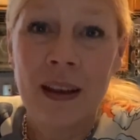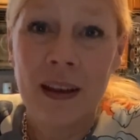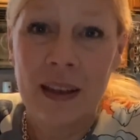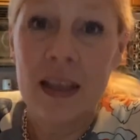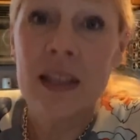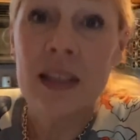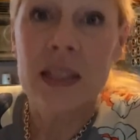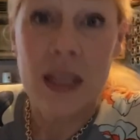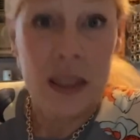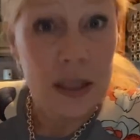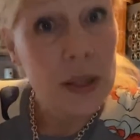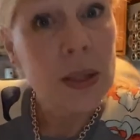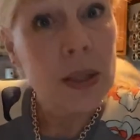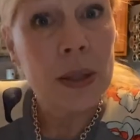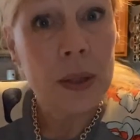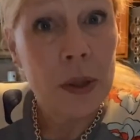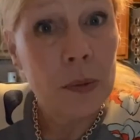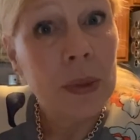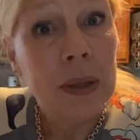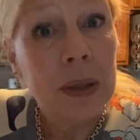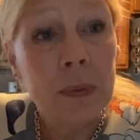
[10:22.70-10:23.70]
it's going to slow
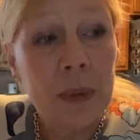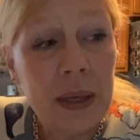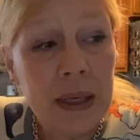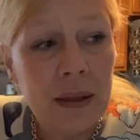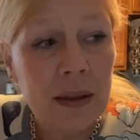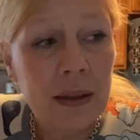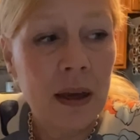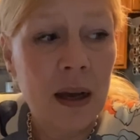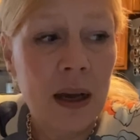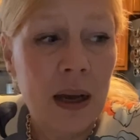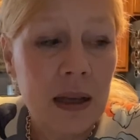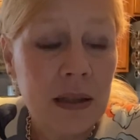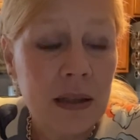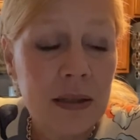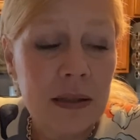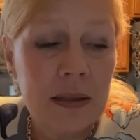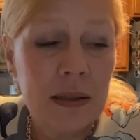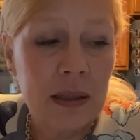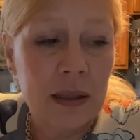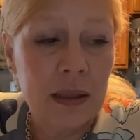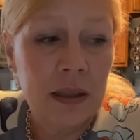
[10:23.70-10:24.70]
my weight loss.
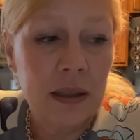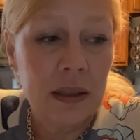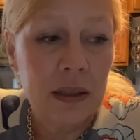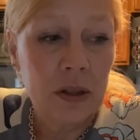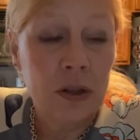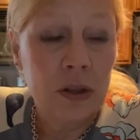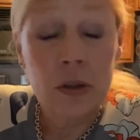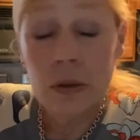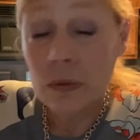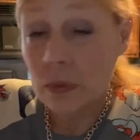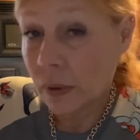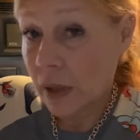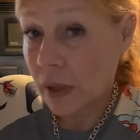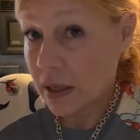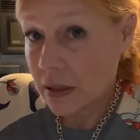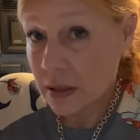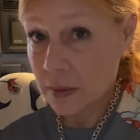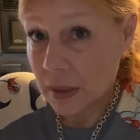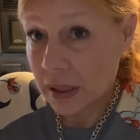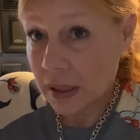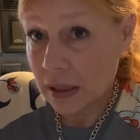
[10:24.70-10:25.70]
It could
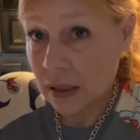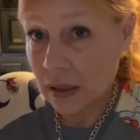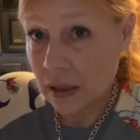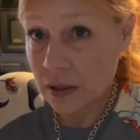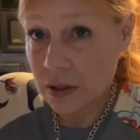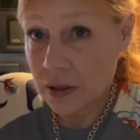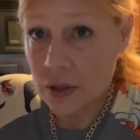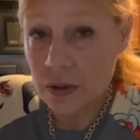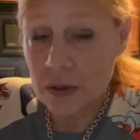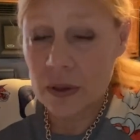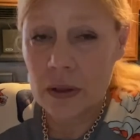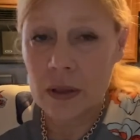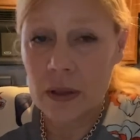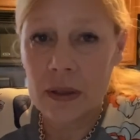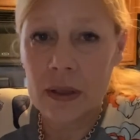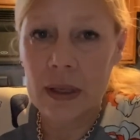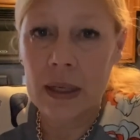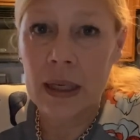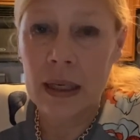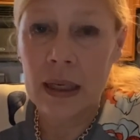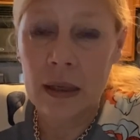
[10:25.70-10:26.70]
raise my cholesterol
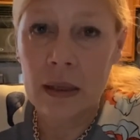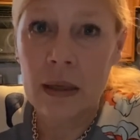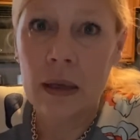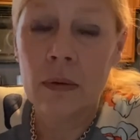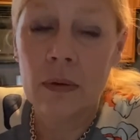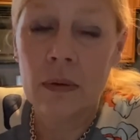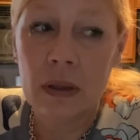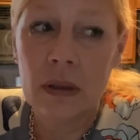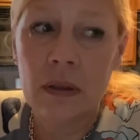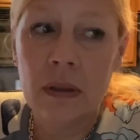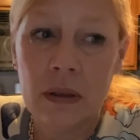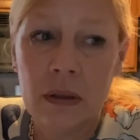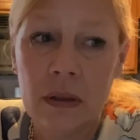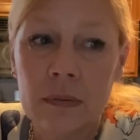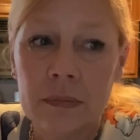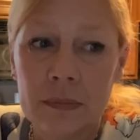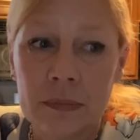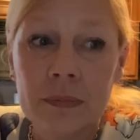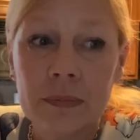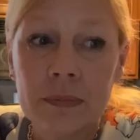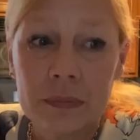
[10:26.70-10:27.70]
and I, you know,
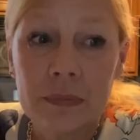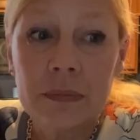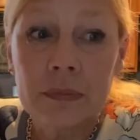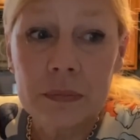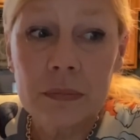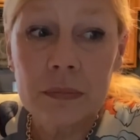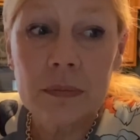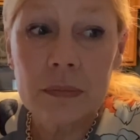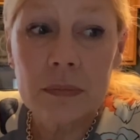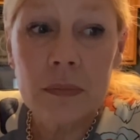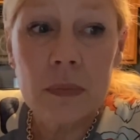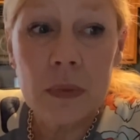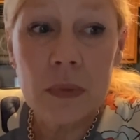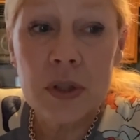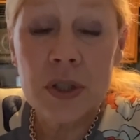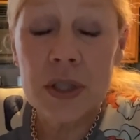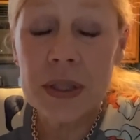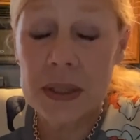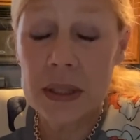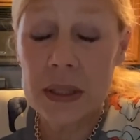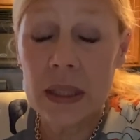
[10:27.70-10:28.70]

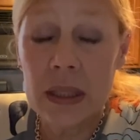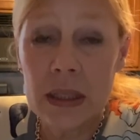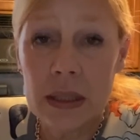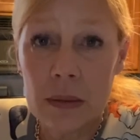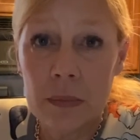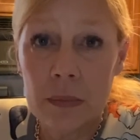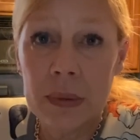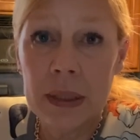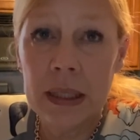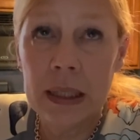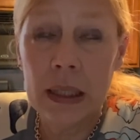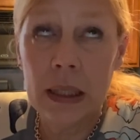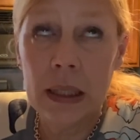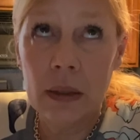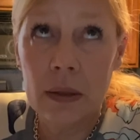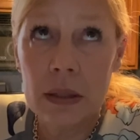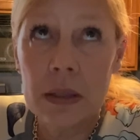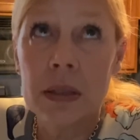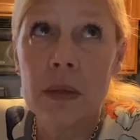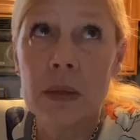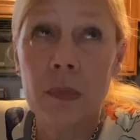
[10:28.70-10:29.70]
just need to be
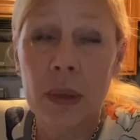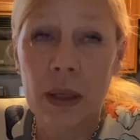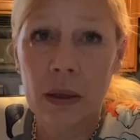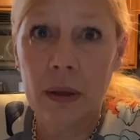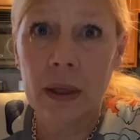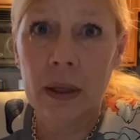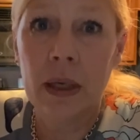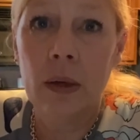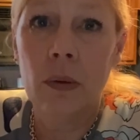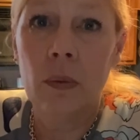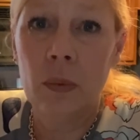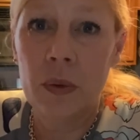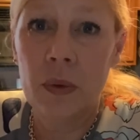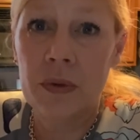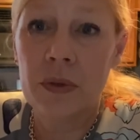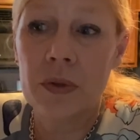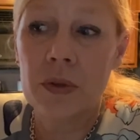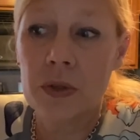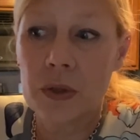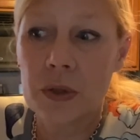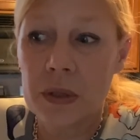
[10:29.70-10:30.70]
sparing with
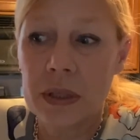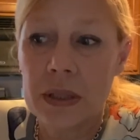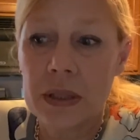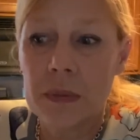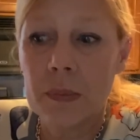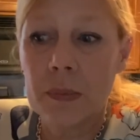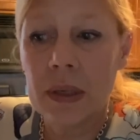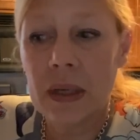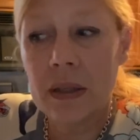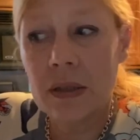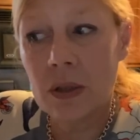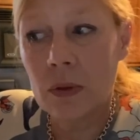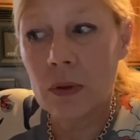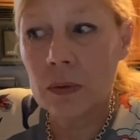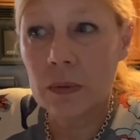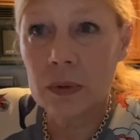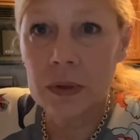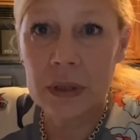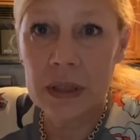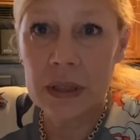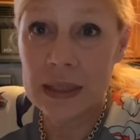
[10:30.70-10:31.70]
the treats, but I don't
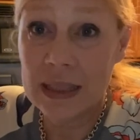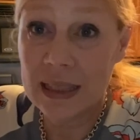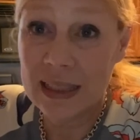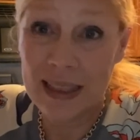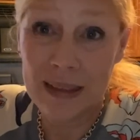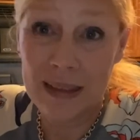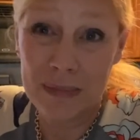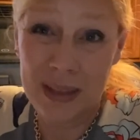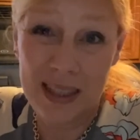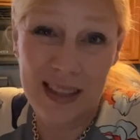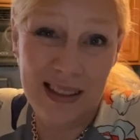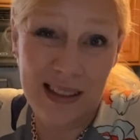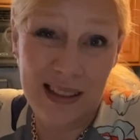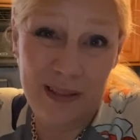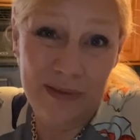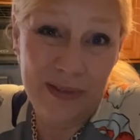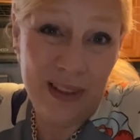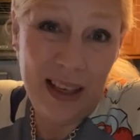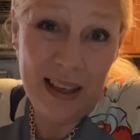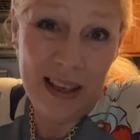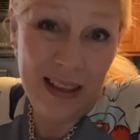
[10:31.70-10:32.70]
really deny myself
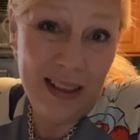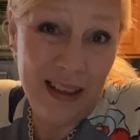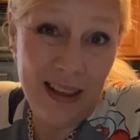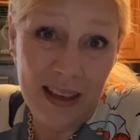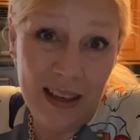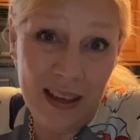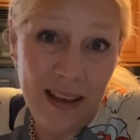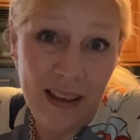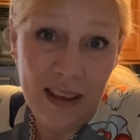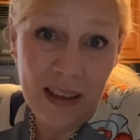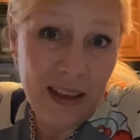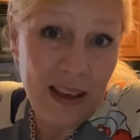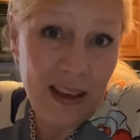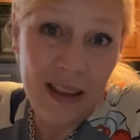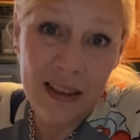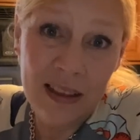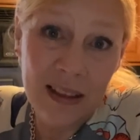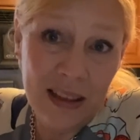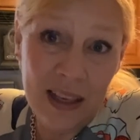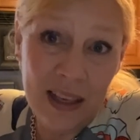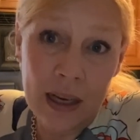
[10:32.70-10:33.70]

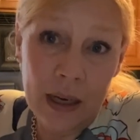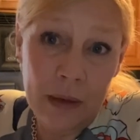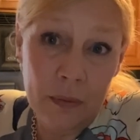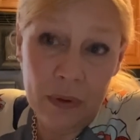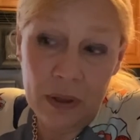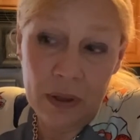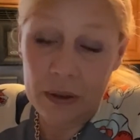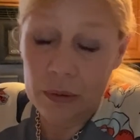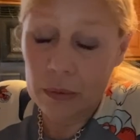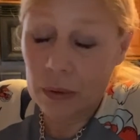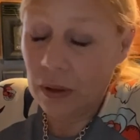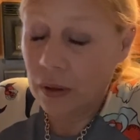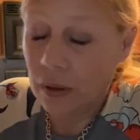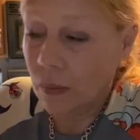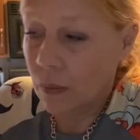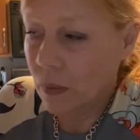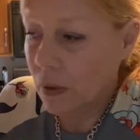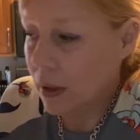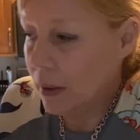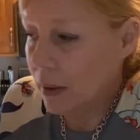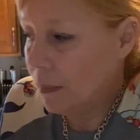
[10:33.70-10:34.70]
anything I really, really
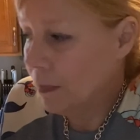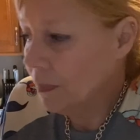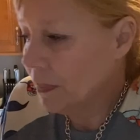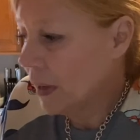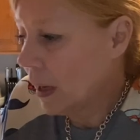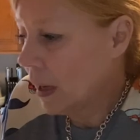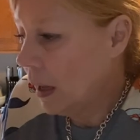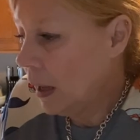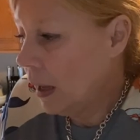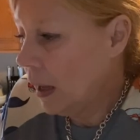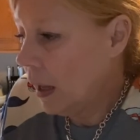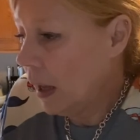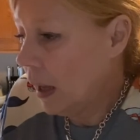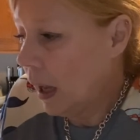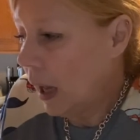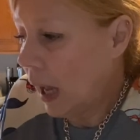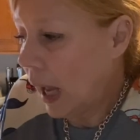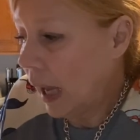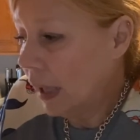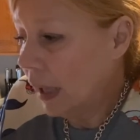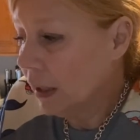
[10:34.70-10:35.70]
want.
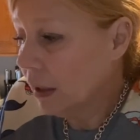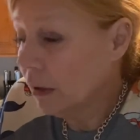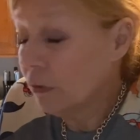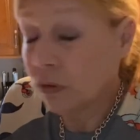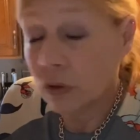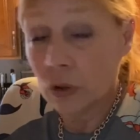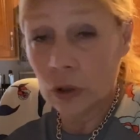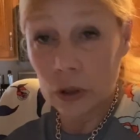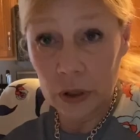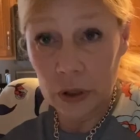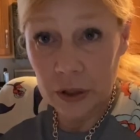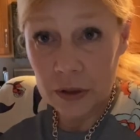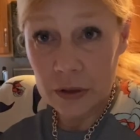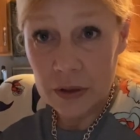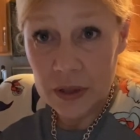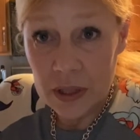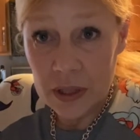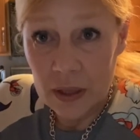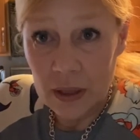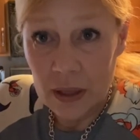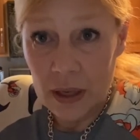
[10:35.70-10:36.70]
I have
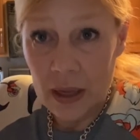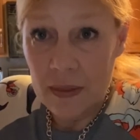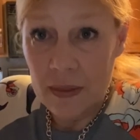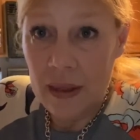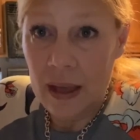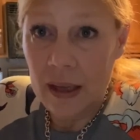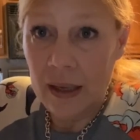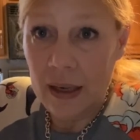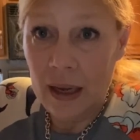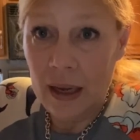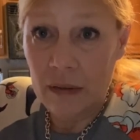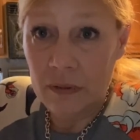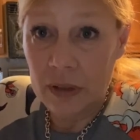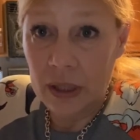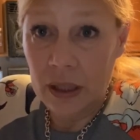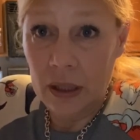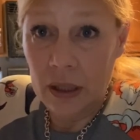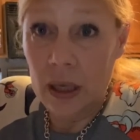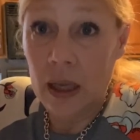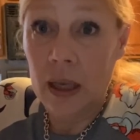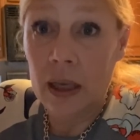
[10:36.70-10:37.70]
learned that
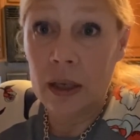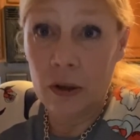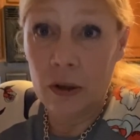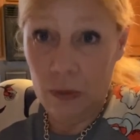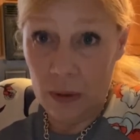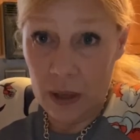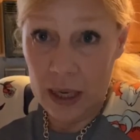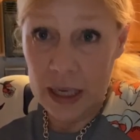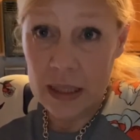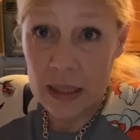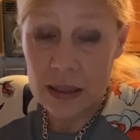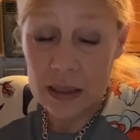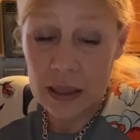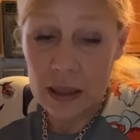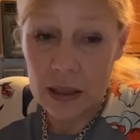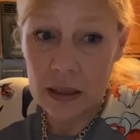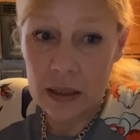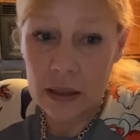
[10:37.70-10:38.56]
having a great